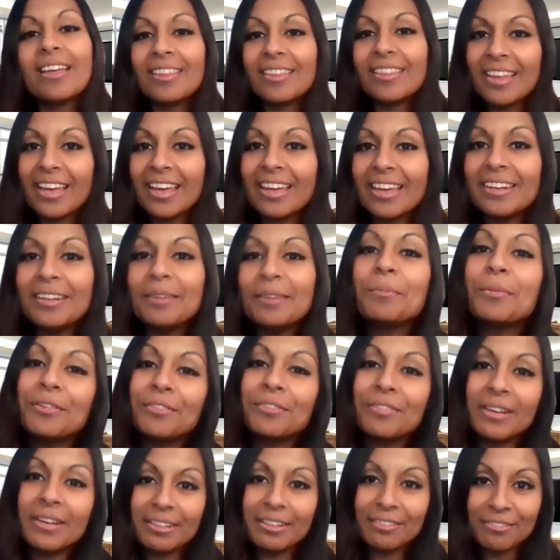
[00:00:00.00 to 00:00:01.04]
Then
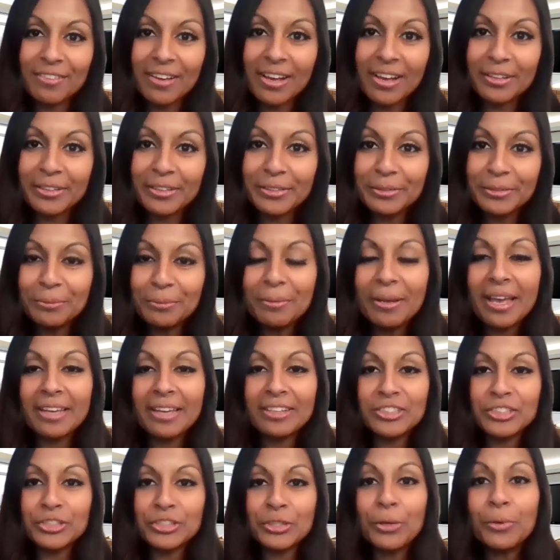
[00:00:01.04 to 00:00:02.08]
provide value
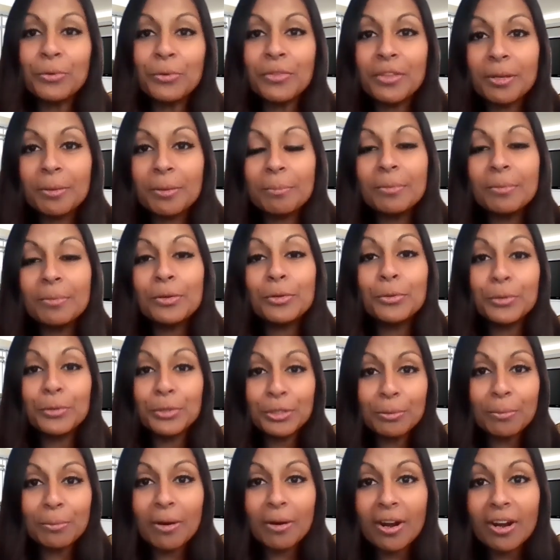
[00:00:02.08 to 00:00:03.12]
and show them who
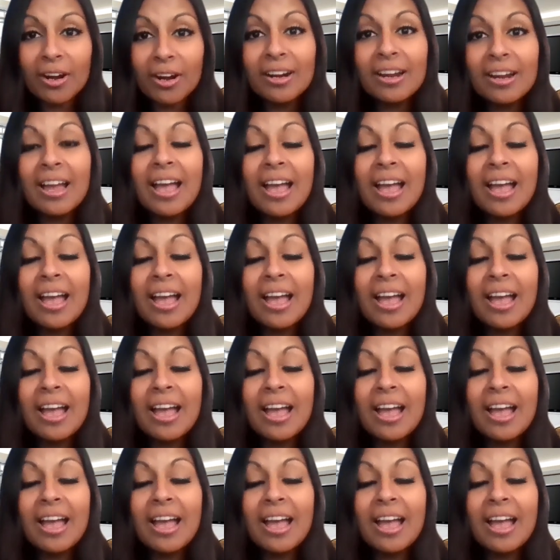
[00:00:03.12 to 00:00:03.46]
you are,